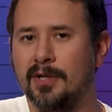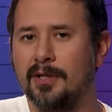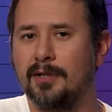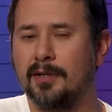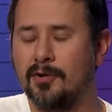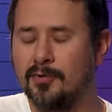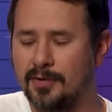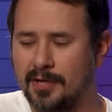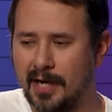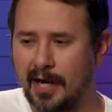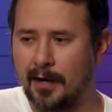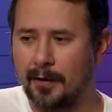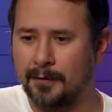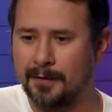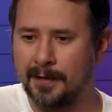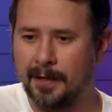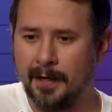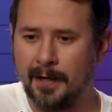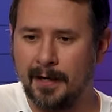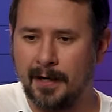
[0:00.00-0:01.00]
it, no
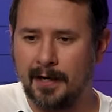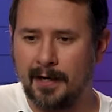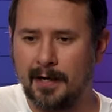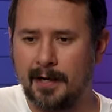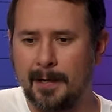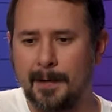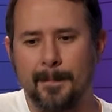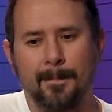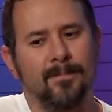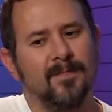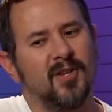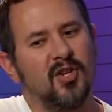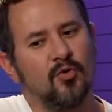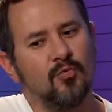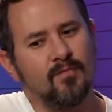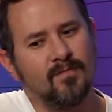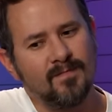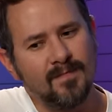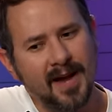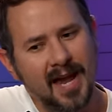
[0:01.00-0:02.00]
doubt. Um, you
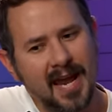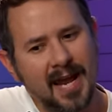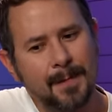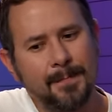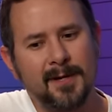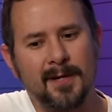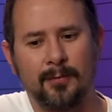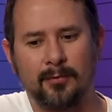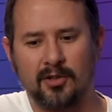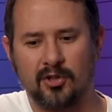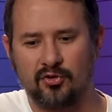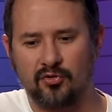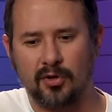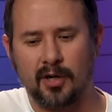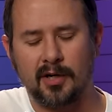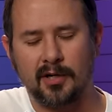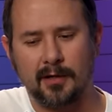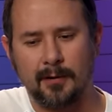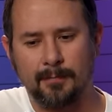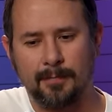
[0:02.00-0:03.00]
may be able to
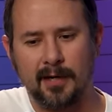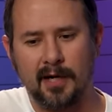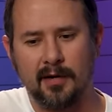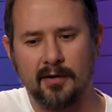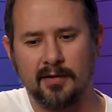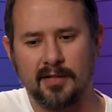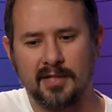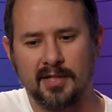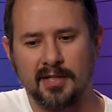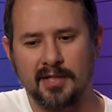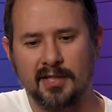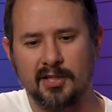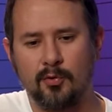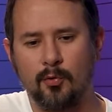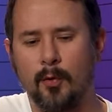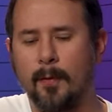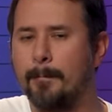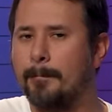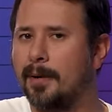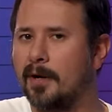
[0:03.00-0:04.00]
draw comparisons
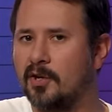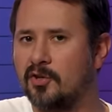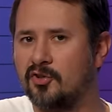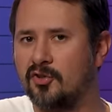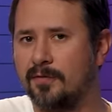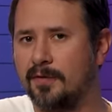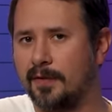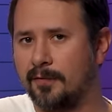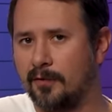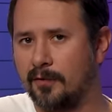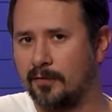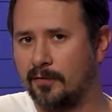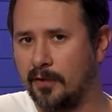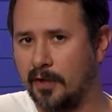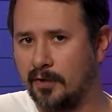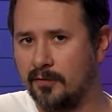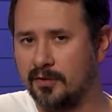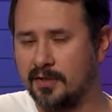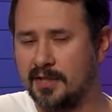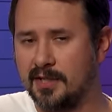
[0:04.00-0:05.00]
to a bunch of different
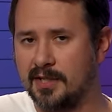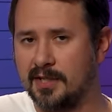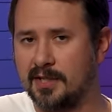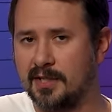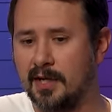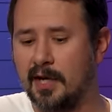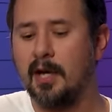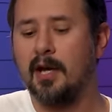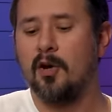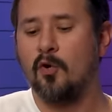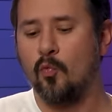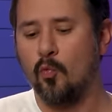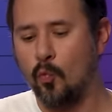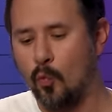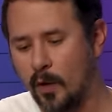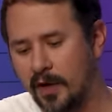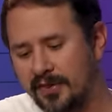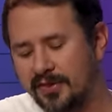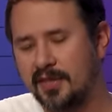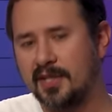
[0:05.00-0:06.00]
fragrances
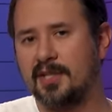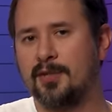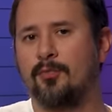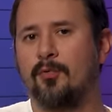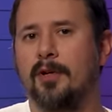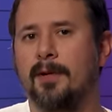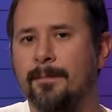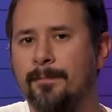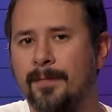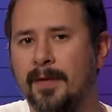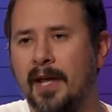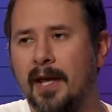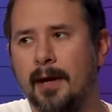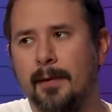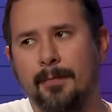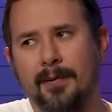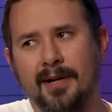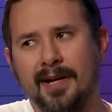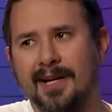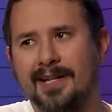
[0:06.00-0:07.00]
with this one,
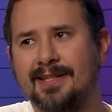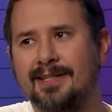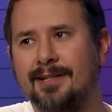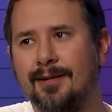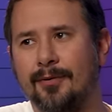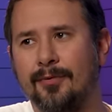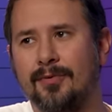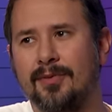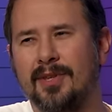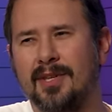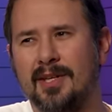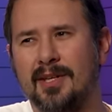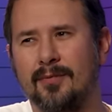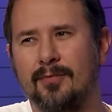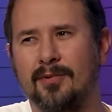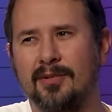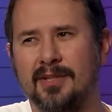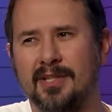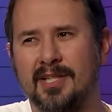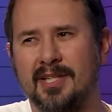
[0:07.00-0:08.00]
but I don't think it
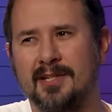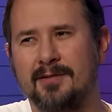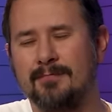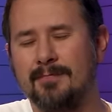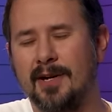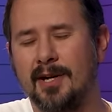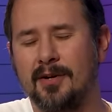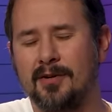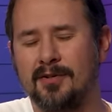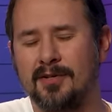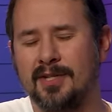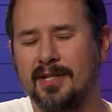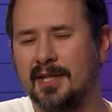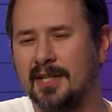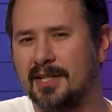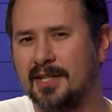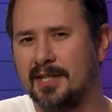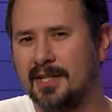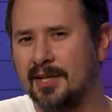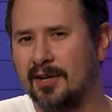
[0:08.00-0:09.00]
really smells
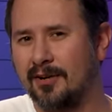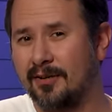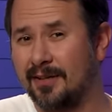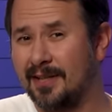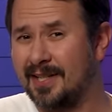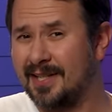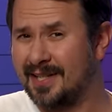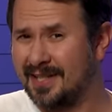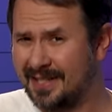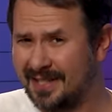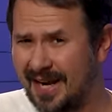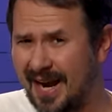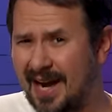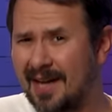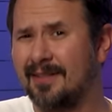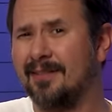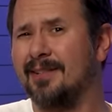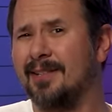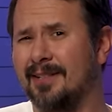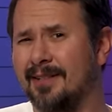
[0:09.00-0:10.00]
necessarily
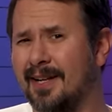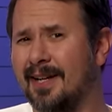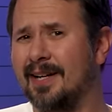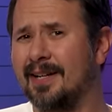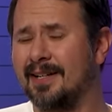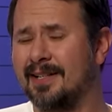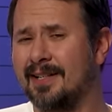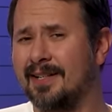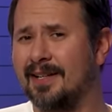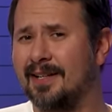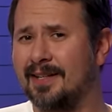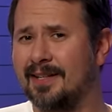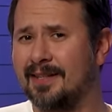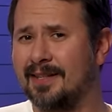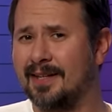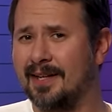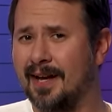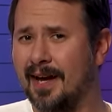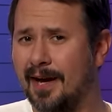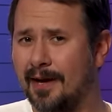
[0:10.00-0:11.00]
exactly like
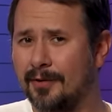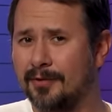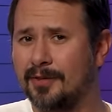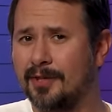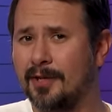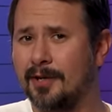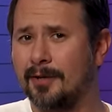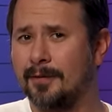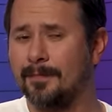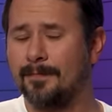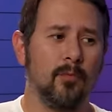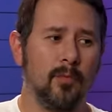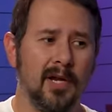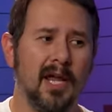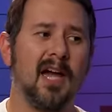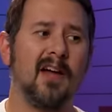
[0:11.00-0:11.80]
anything out there. We